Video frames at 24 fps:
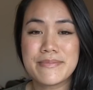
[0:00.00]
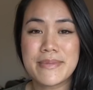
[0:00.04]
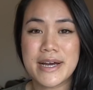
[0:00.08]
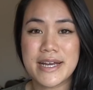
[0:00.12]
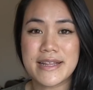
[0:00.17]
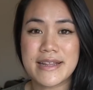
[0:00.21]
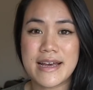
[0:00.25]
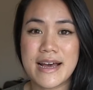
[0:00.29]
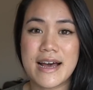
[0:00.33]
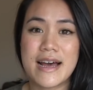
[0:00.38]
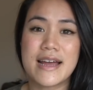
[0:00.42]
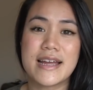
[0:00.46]
by
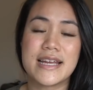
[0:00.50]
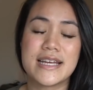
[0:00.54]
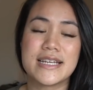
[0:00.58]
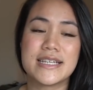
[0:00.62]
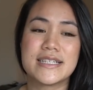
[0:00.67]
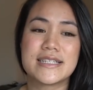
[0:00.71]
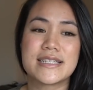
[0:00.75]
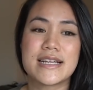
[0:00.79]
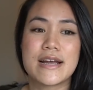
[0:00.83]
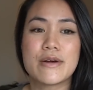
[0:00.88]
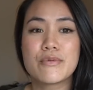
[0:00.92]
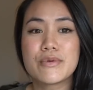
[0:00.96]
that
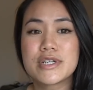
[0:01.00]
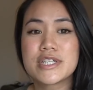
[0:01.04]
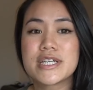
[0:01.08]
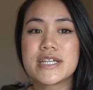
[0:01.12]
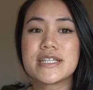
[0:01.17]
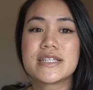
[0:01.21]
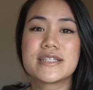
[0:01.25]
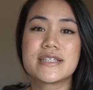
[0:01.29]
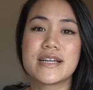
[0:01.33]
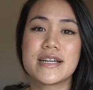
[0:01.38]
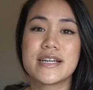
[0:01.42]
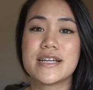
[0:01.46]
is I wish I
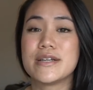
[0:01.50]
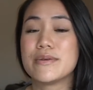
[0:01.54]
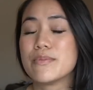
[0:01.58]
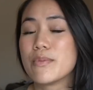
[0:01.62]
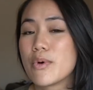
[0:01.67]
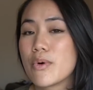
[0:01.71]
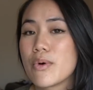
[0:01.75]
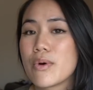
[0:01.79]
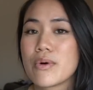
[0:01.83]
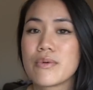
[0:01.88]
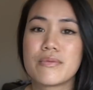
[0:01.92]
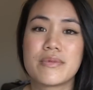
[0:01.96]
studied
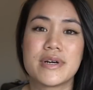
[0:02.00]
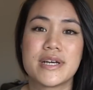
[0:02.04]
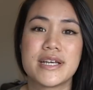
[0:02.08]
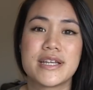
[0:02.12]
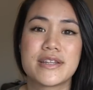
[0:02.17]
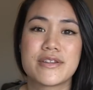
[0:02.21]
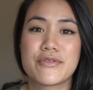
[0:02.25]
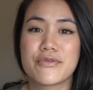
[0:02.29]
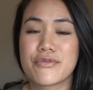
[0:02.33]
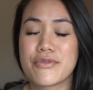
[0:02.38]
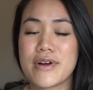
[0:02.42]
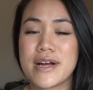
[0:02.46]
more
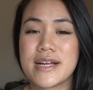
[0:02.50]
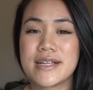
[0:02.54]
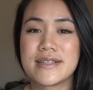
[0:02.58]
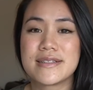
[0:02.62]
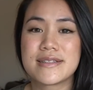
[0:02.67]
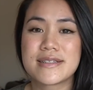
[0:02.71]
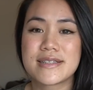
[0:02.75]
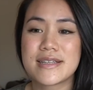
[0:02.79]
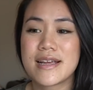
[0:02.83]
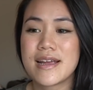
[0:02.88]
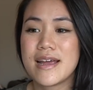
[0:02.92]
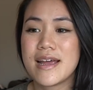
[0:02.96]
with
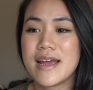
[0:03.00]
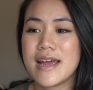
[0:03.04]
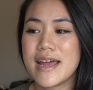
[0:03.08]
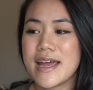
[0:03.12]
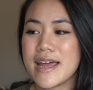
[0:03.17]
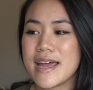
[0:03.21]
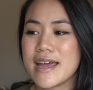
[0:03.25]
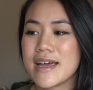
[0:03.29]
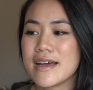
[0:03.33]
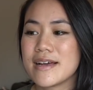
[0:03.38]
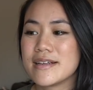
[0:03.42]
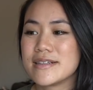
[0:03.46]
friends
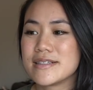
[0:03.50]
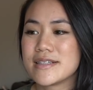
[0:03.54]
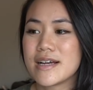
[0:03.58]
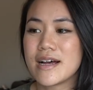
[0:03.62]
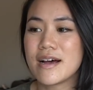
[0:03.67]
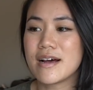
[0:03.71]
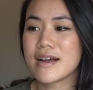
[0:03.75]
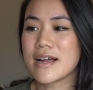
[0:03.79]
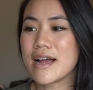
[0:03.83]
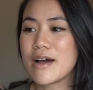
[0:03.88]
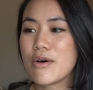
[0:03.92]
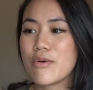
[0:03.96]
and
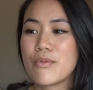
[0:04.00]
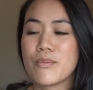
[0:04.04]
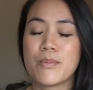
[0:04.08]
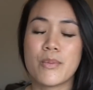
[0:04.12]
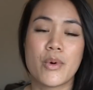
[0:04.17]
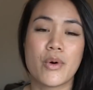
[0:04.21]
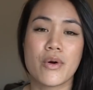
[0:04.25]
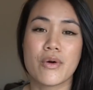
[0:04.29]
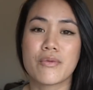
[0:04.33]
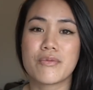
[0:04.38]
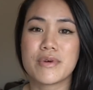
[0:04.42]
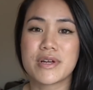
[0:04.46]
hung out
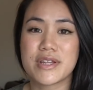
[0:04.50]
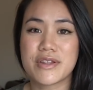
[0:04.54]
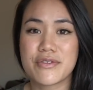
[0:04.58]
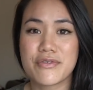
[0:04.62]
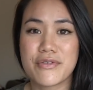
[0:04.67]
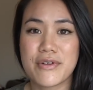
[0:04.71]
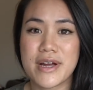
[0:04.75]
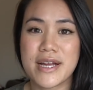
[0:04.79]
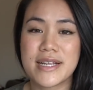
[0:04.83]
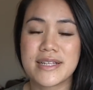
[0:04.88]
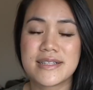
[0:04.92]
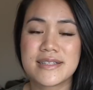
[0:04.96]
more with
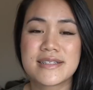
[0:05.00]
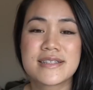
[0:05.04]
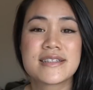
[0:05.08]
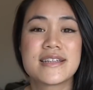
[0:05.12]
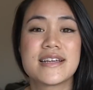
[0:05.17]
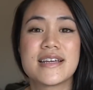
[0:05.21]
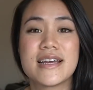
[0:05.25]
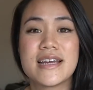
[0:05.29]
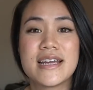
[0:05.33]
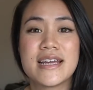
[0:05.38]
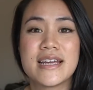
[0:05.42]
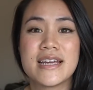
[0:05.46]
friends
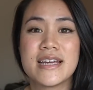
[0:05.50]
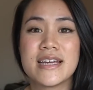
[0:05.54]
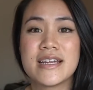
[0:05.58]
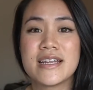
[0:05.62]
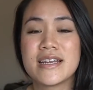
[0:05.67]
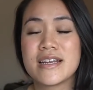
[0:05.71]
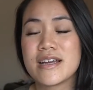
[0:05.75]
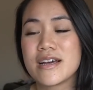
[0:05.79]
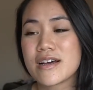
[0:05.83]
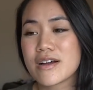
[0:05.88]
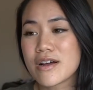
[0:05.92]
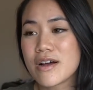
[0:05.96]

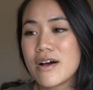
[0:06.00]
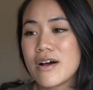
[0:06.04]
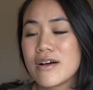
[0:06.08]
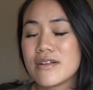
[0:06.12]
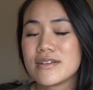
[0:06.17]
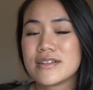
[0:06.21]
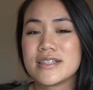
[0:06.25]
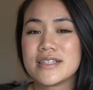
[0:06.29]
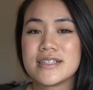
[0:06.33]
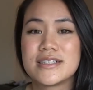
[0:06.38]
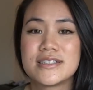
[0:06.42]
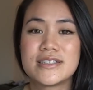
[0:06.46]
in
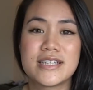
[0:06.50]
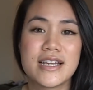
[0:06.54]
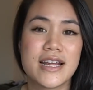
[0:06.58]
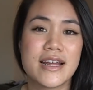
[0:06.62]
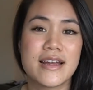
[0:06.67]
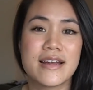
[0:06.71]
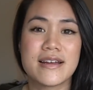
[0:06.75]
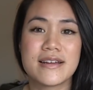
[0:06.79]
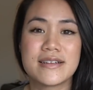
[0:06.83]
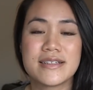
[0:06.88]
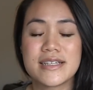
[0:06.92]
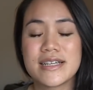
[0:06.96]
college
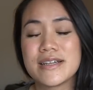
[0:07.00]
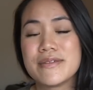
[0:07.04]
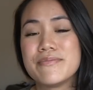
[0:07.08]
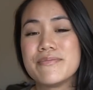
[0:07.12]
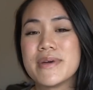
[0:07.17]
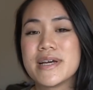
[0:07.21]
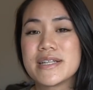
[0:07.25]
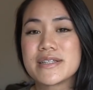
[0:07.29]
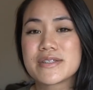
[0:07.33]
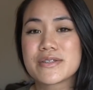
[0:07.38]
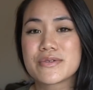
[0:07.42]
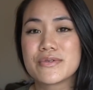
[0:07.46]
and in
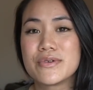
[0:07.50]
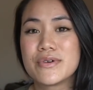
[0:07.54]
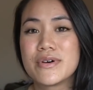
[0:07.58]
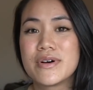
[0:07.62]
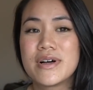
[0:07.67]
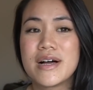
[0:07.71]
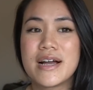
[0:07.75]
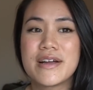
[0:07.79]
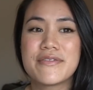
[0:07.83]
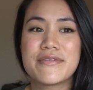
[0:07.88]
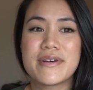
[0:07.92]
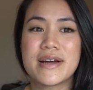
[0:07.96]
med school.
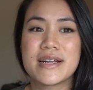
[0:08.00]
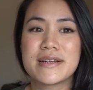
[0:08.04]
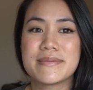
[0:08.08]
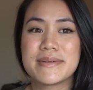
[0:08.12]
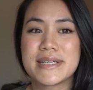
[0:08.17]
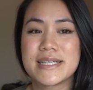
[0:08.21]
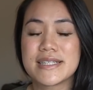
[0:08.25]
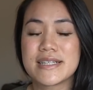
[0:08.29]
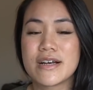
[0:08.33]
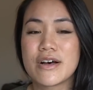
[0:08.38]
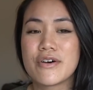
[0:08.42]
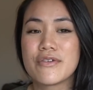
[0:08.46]
I find
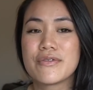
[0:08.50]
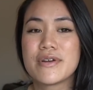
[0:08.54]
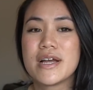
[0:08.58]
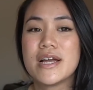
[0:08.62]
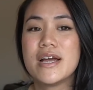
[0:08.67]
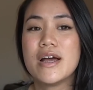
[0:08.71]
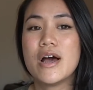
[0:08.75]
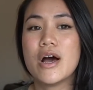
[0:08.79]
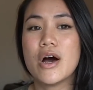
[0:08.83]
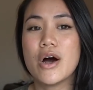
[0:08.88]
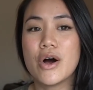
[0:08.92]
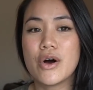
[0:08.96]
myself
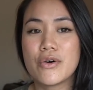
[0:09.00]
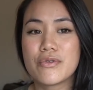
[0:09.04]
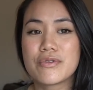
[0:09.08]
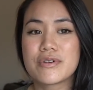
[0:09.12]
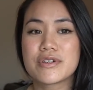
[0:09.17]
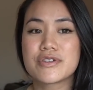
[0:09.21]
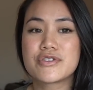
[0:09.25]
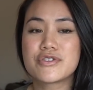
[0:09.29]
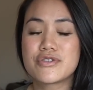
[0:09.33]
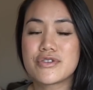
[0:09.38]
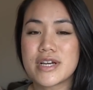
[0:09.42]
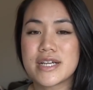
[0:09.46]

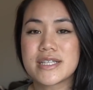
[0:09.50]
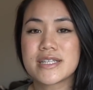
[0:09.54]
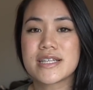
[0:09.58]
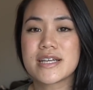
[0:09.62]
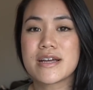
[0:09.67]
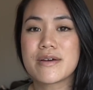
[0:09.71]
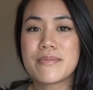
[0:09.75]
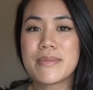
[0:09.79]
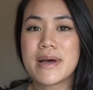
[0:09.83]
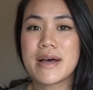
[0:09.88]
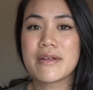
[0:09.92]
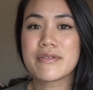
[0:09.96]
overstressing
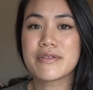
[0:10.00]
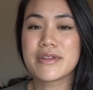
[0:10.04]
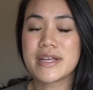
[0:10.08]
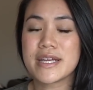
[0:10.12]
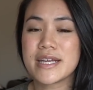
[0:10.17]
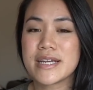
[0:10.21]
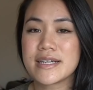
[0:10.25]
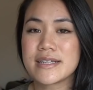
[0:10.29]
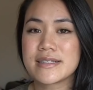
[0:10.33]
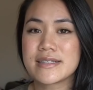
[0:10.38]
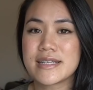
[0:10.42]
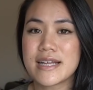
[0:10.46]
about
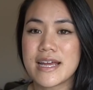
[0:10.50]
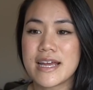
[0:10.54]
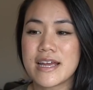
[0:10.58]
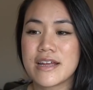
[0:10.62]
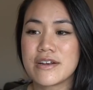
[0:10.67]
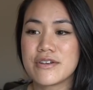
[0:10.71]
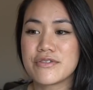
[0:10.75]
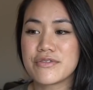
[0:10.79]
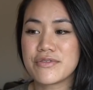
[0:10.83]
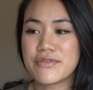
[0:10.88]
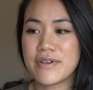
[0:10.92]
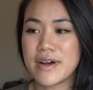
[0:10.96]
things
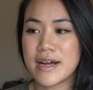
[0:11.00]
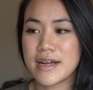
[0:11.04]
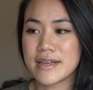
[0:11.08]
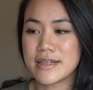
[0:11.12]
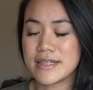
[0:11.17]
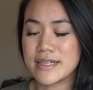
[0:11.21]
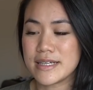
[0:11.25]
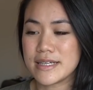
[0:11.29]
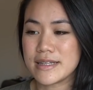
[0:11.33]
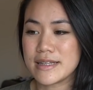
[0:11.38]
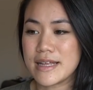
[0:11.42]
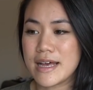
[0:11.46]
and
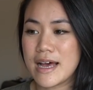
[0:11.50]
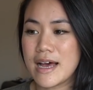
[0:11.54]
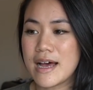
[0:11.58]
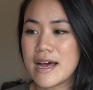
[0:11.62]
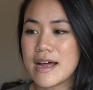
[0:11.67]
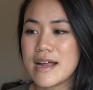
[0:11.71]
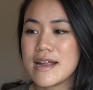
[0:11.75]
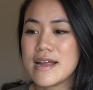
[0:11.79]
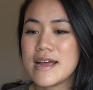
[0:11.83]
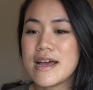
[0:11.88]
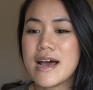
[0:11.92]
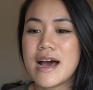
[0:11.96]
finding
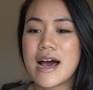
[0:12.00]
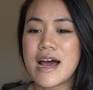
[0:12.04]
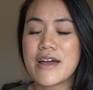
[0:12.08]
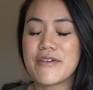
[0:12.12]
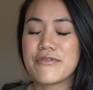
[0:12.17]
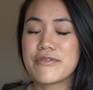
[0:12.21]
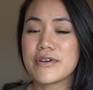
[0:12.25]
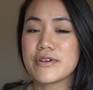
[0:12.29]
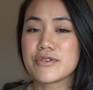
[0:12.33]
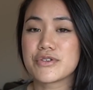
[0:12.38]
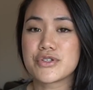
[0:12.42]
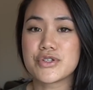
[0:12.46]
that I
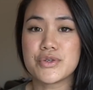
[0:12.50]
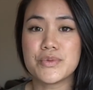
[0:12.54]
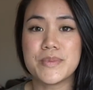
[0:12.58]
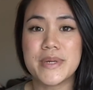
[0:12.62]
felt too